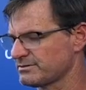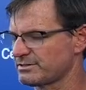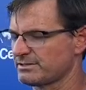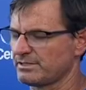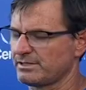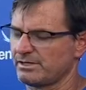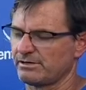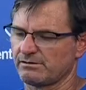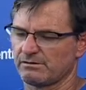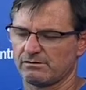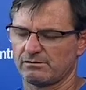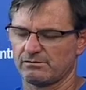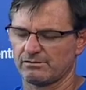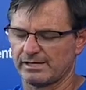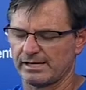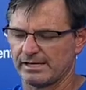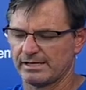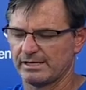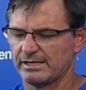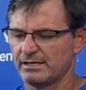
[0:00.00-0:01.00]
in there and all
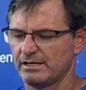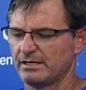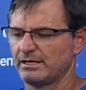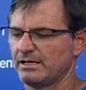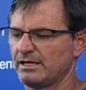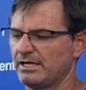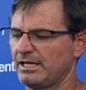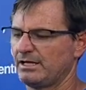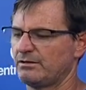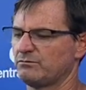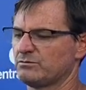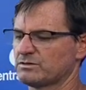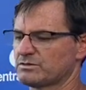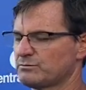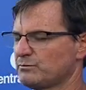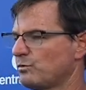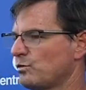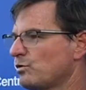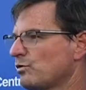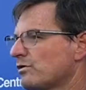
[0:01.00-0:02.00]
that. It was
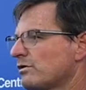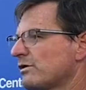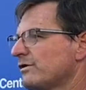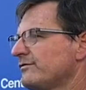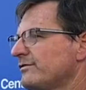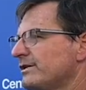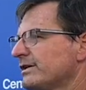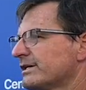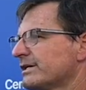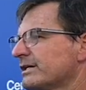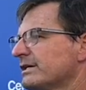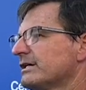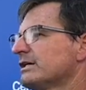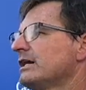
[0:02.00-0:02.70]
more of a